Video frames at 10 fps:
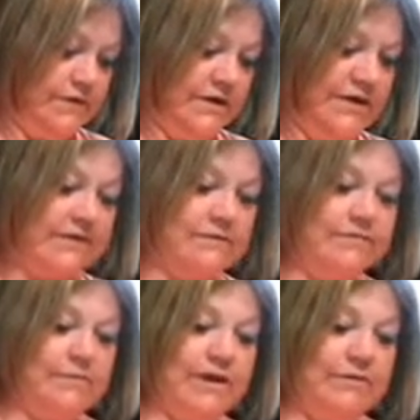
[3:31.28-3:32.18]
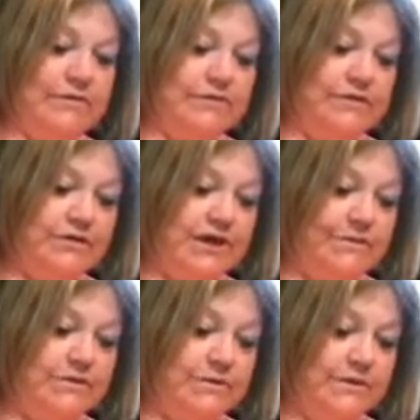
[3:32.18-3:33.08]
That's about 2
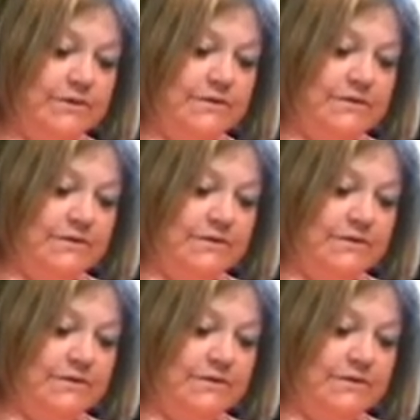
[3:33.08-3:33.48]
tablespoons